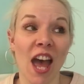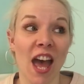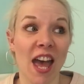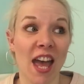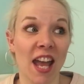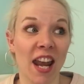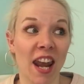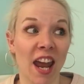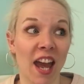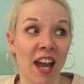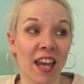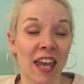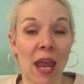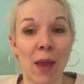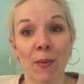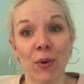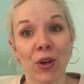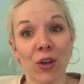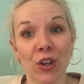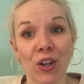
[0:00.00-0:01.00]
in a
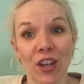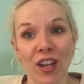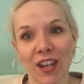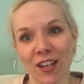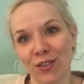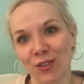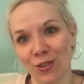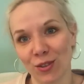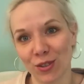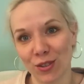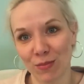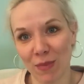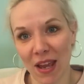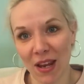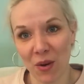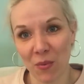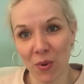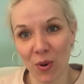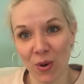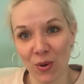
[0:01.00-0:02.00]
chemically induced
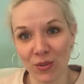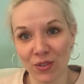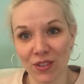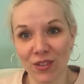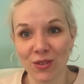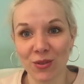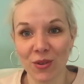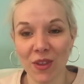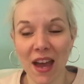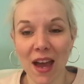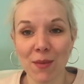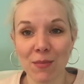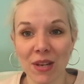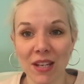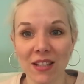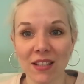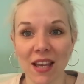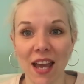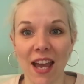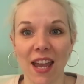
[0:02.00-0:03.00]
menopause. So that
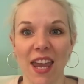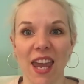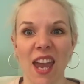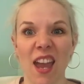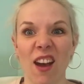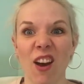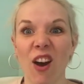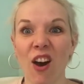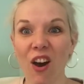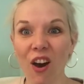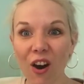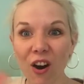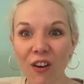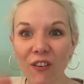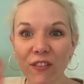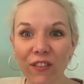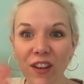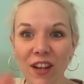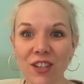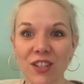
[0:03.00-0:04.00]
means I get hot
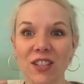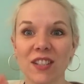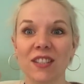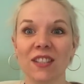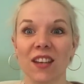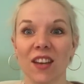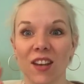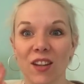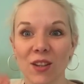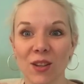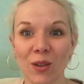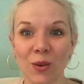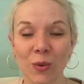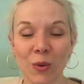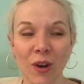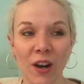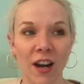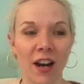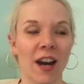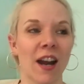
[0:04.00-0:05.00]
flushes
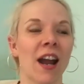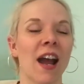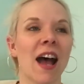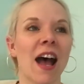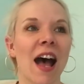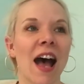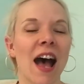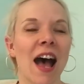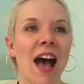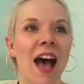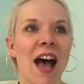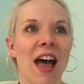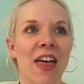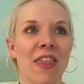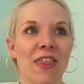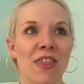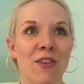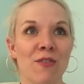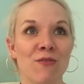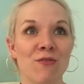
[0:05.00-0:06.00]
galore.
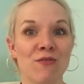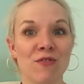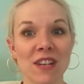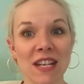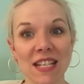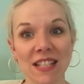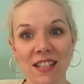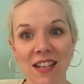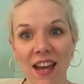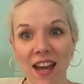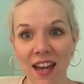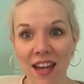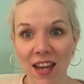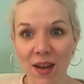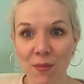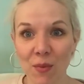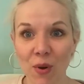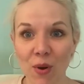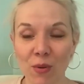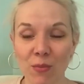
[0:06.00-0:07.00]
The reason I
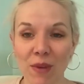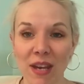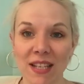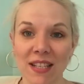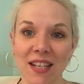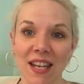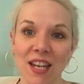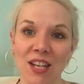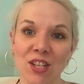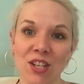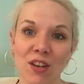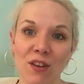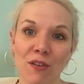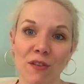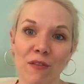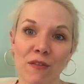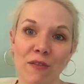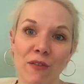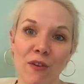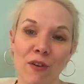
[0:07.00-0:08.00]
am on medication
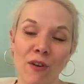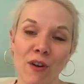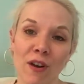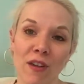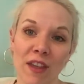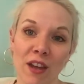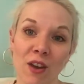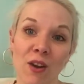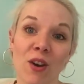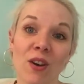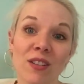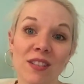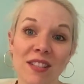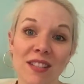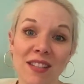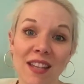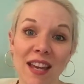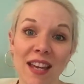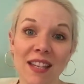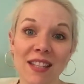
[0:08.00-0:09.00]
that
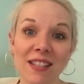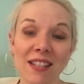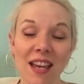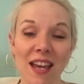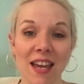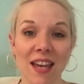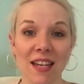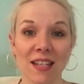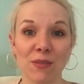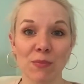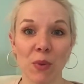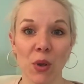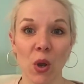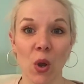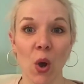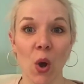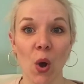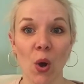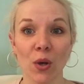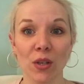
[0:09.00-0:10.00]
causes this is
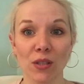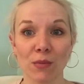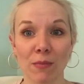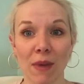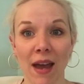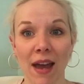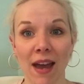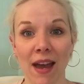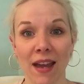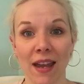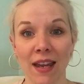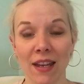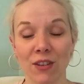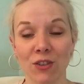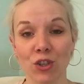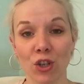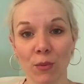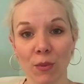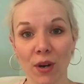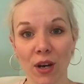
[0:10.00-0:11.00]
because my
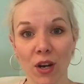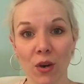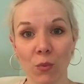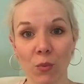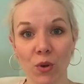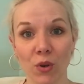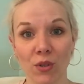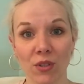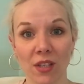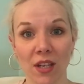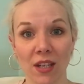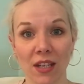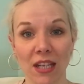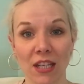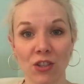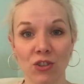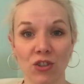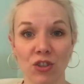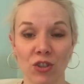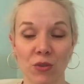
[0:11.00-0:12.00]
tumour was an
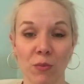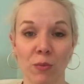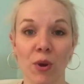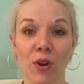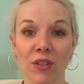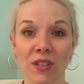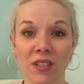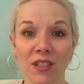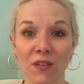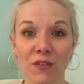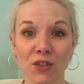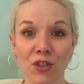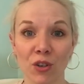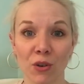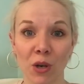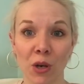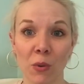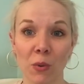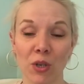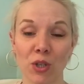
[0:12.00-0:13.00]
estrogen positive
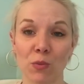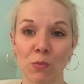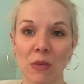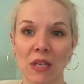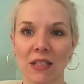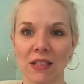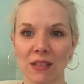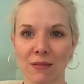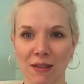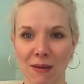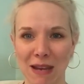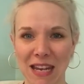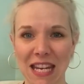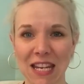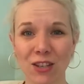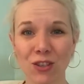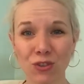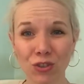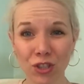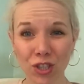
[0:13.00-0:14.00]
tumour, which means that
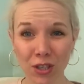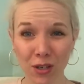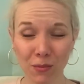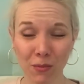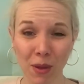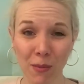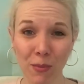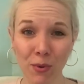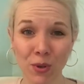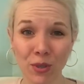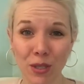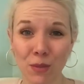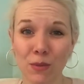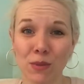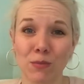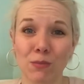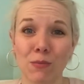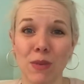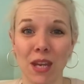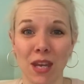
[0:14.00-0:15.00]
estrogen in my body
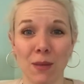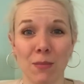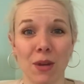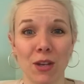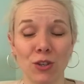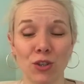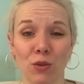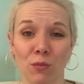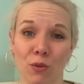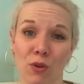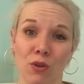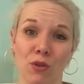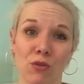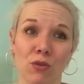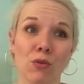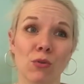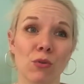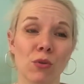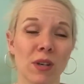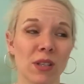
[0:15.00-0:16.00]
was making my tumour
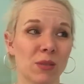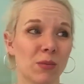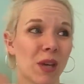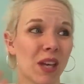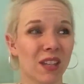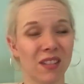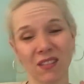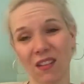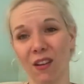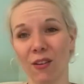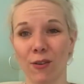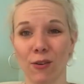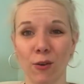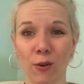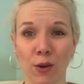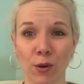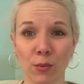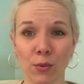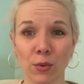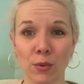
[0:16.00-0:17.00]
grow as well as other
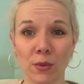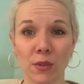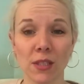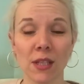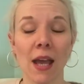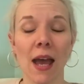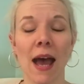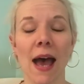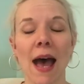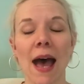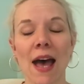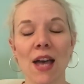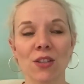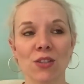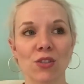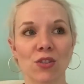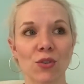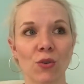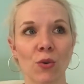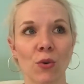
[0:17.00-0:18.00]
hormones.
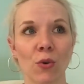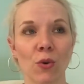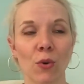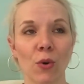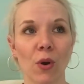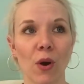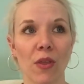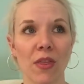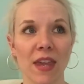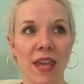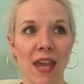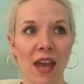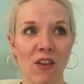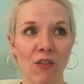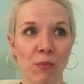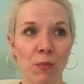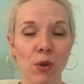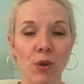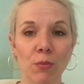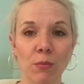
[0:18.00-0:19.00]
So they
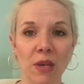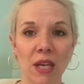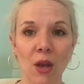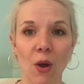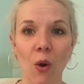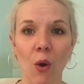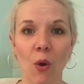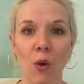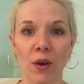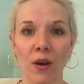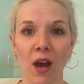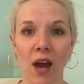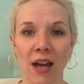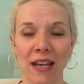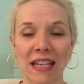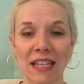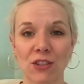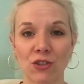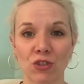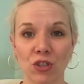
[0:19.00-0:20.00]
have put me on
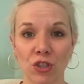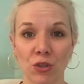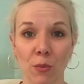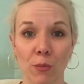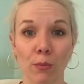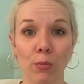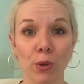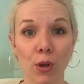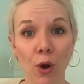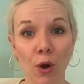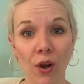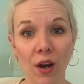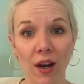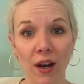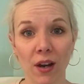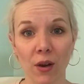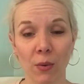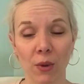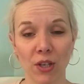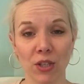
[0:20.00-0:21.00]
an estrogen
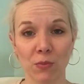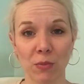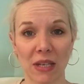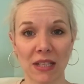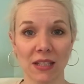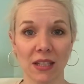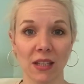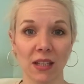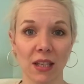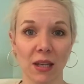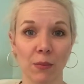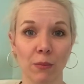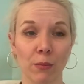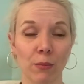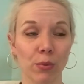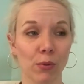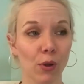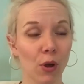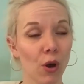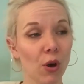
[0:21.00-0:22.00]
blocker, which basically
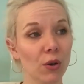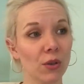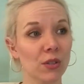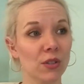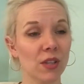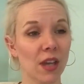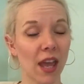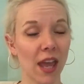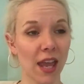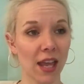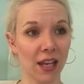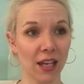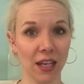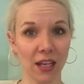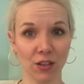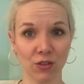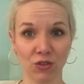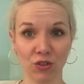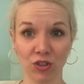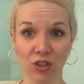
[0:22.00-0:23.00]
blocks
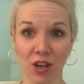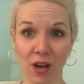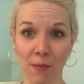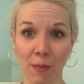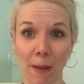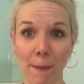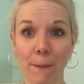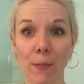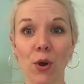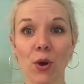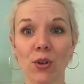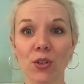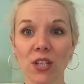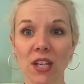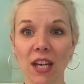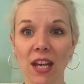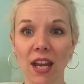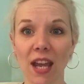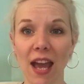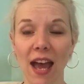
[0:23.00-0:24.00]
any estrogen in my
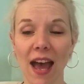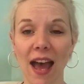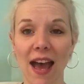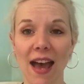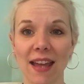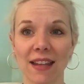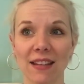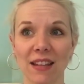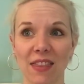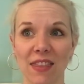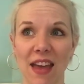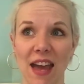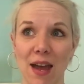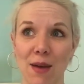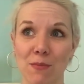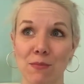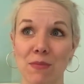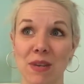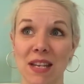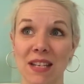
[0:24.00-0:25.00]
body, and
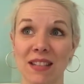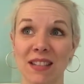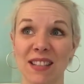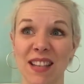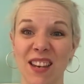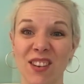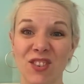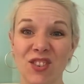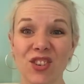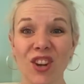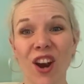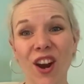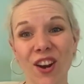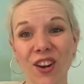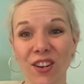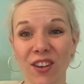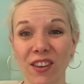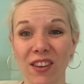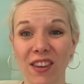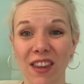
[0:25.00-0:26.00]
that means in
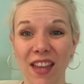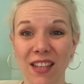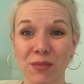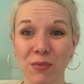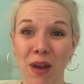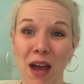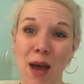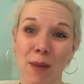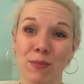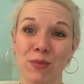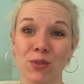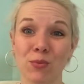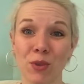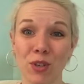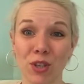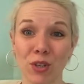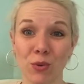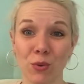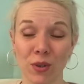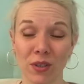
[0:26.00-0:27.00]
turn that's what happens
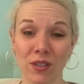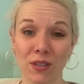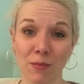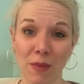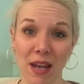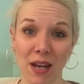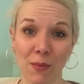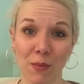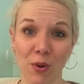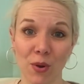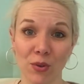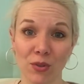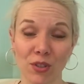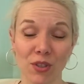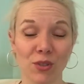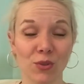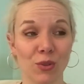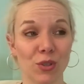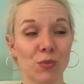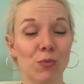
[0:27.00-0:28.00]
when you go into menopause.
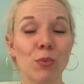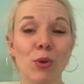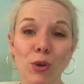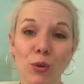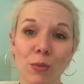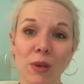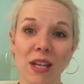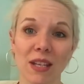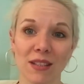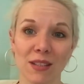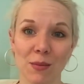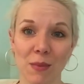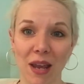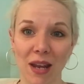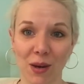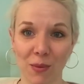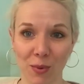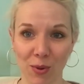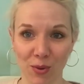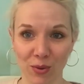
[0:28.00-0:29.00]
So it's put me into
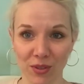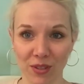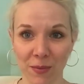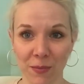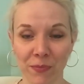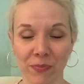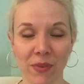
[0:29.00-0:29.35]
menopause.